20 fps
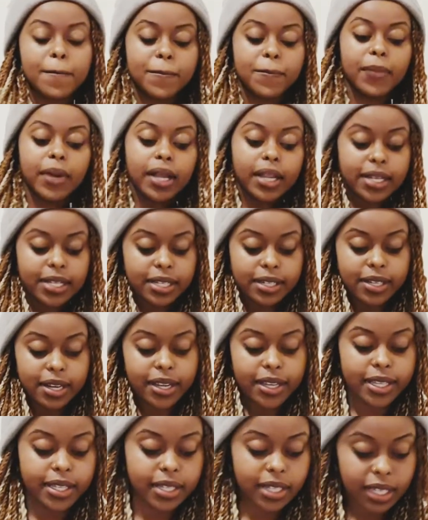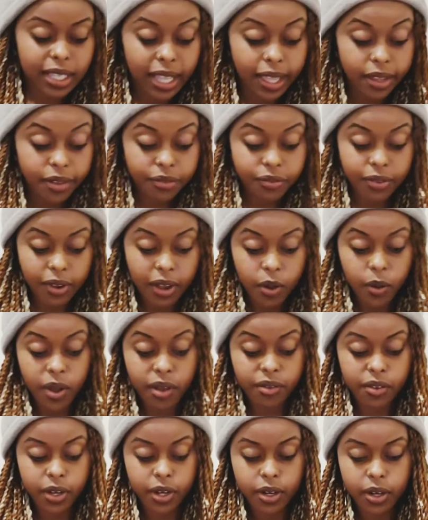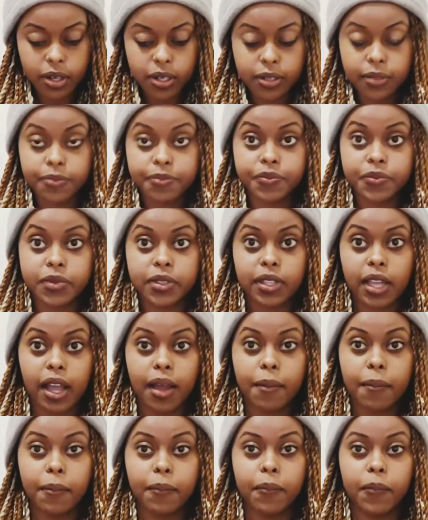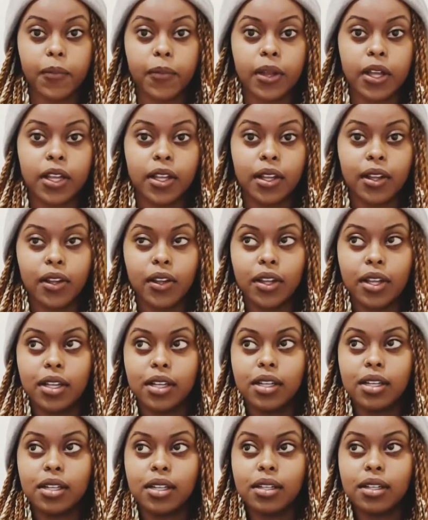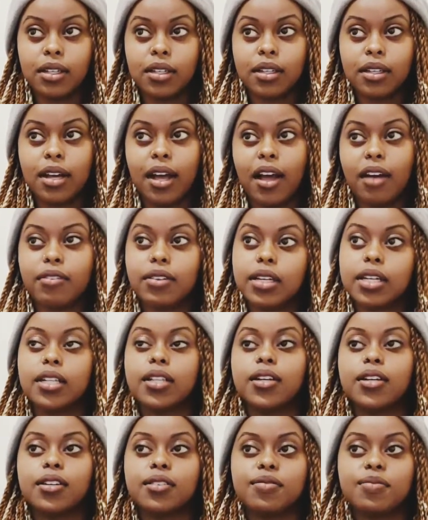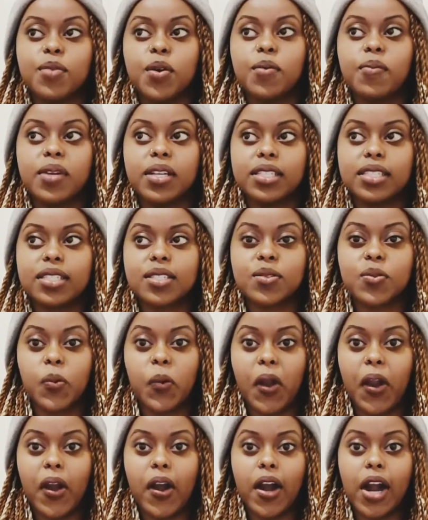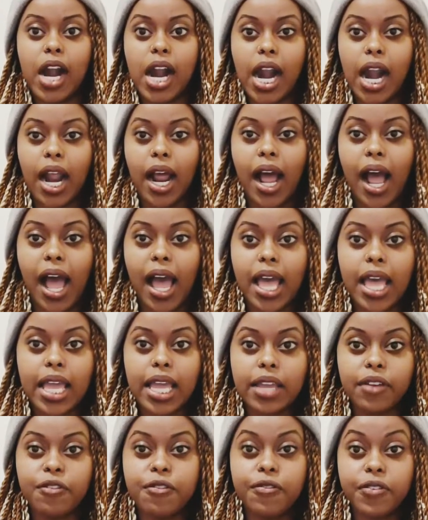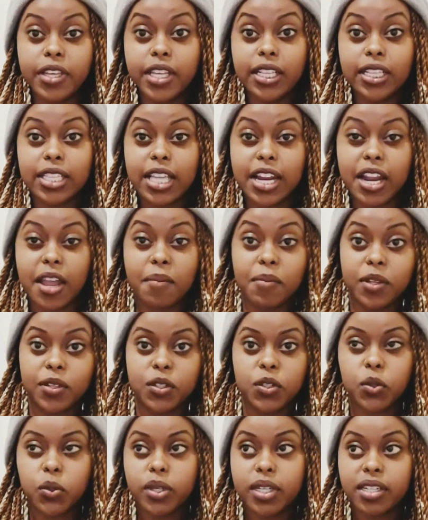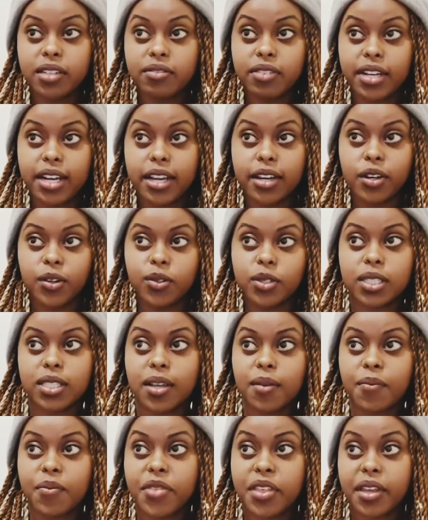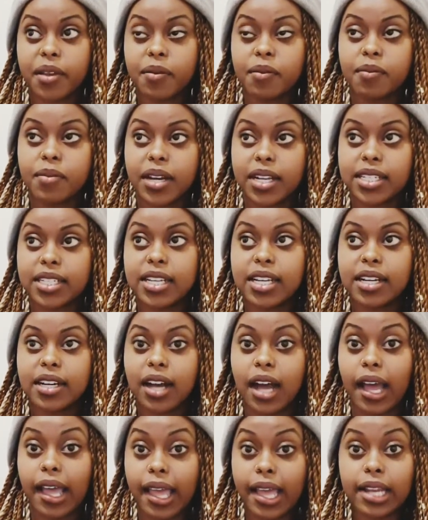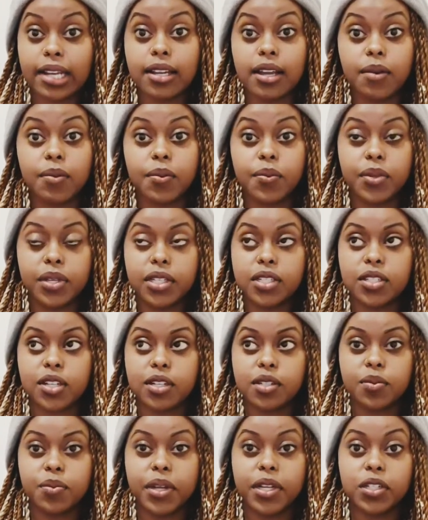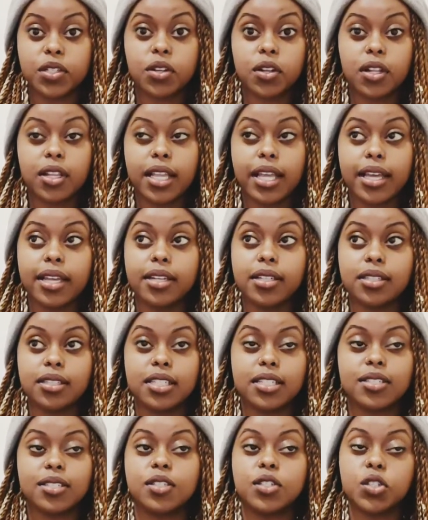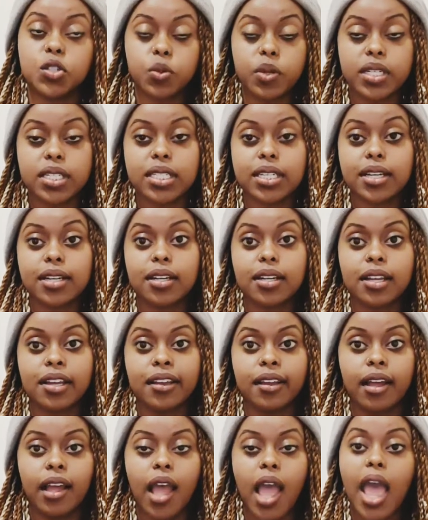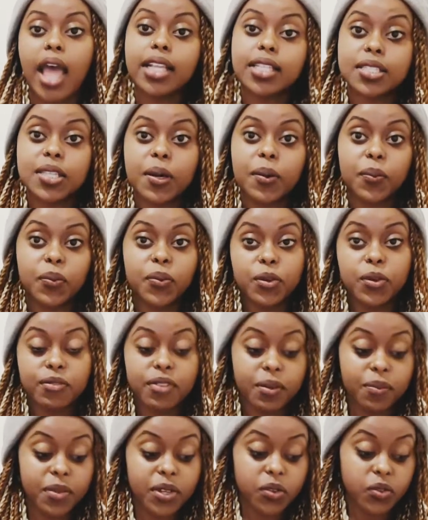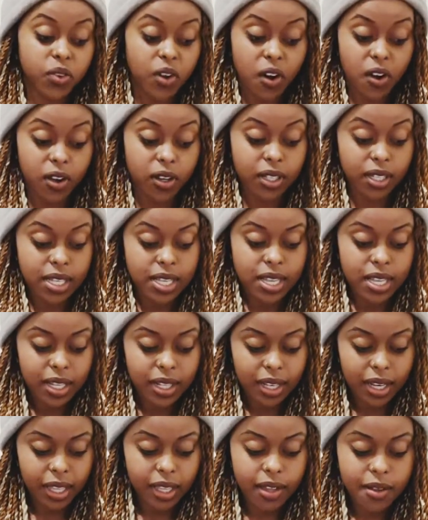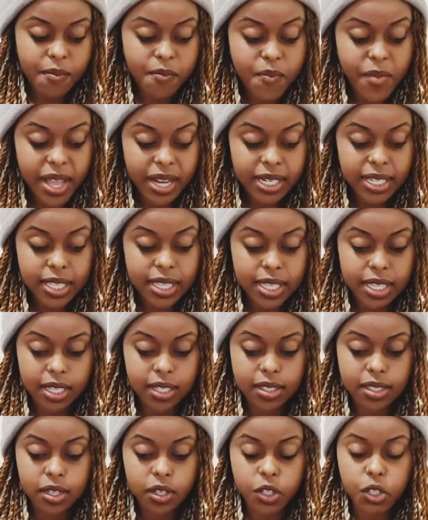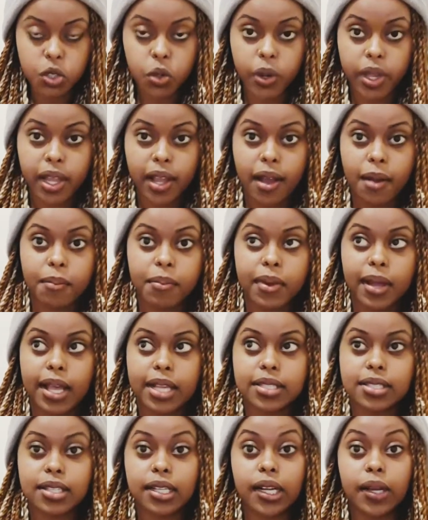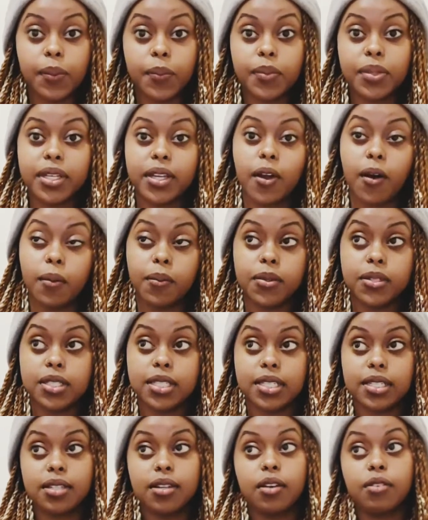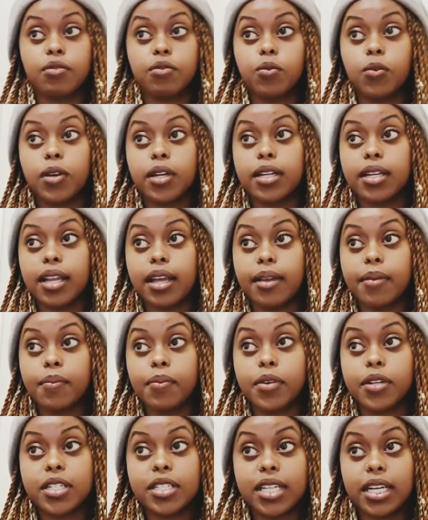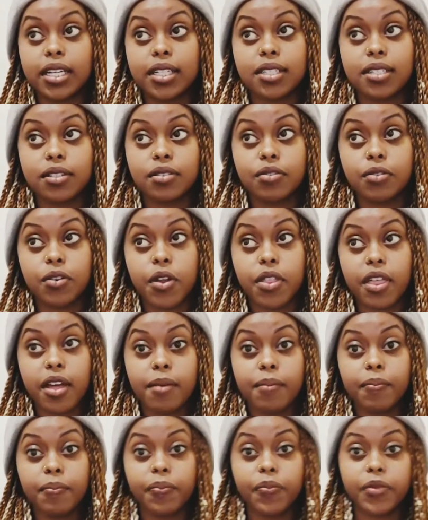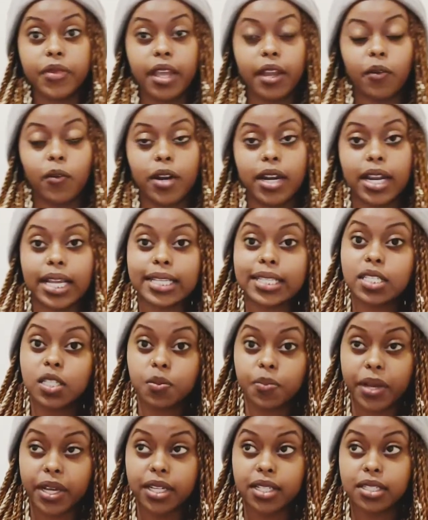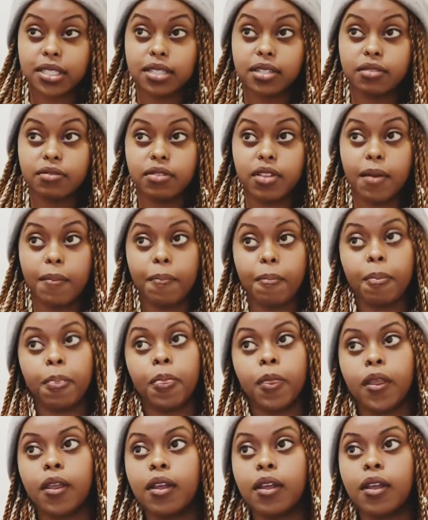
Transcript: But in life, however, I'm having a lot of moments where I feel that I'm intuitive and I know something, but I end up being judgmental and the situation ends up proving me wrong. Like, many things are showing up as the complete opposite of what I projected for them and what I expected of them.